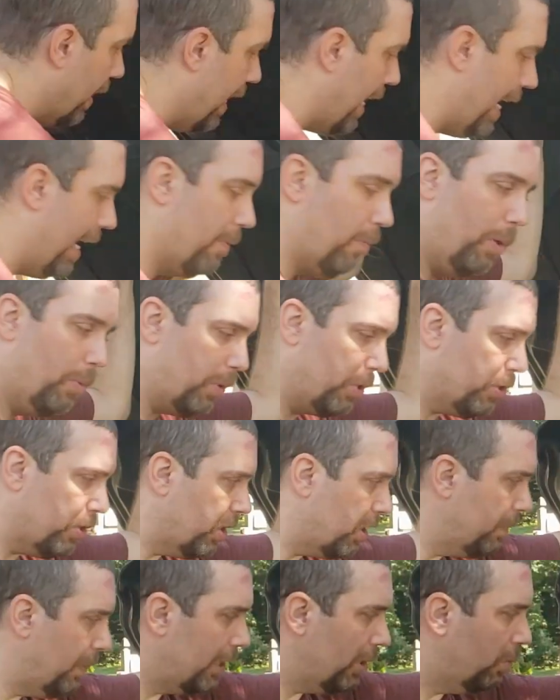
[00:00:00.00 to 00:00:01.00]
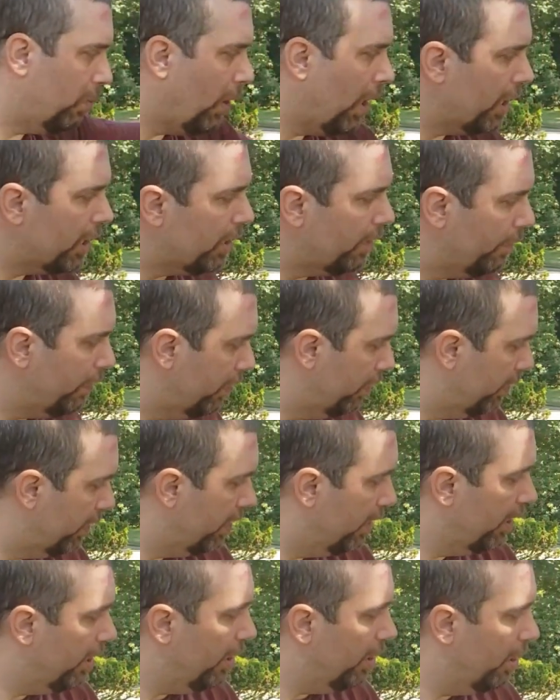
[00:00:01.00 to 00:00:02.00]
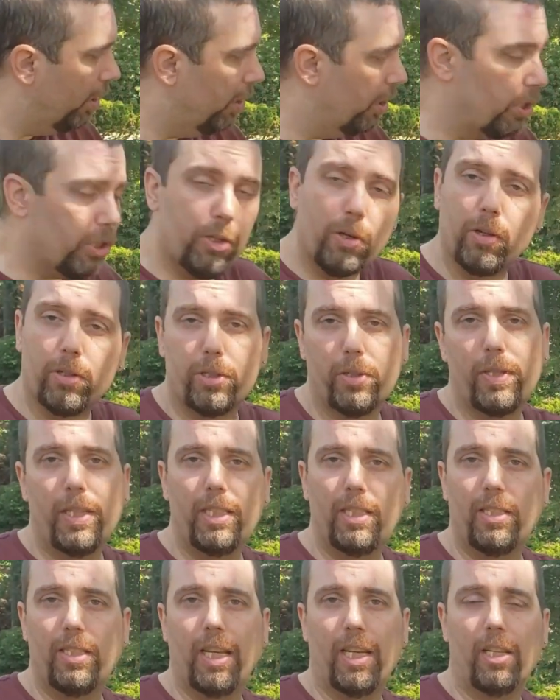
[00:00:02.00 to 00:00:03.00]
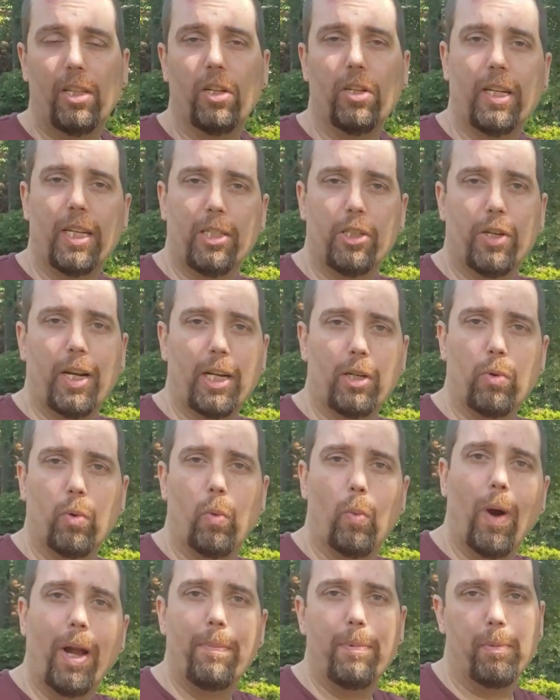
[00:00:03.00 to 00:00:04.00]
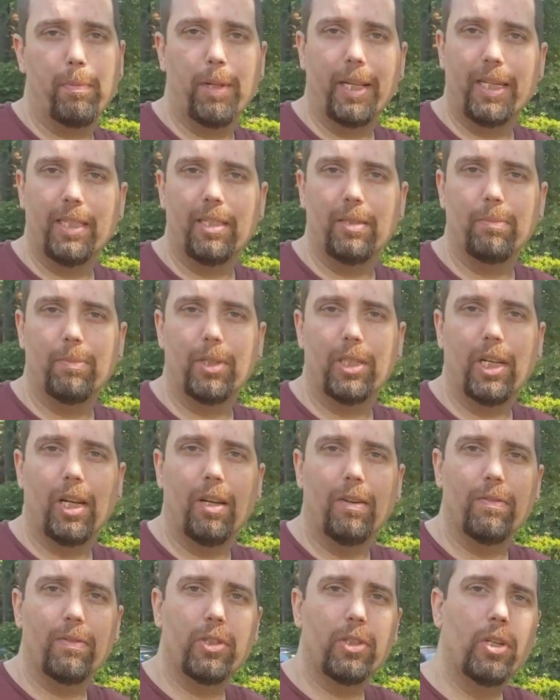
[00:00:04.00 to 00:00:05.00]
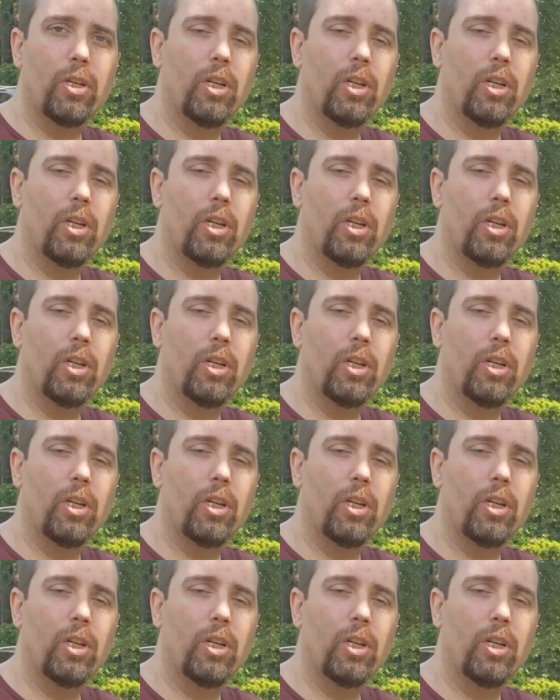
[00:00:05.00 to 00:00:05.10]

And while we're talking about the washer fluid, you also need to take a look at your actual wiper blades themselves.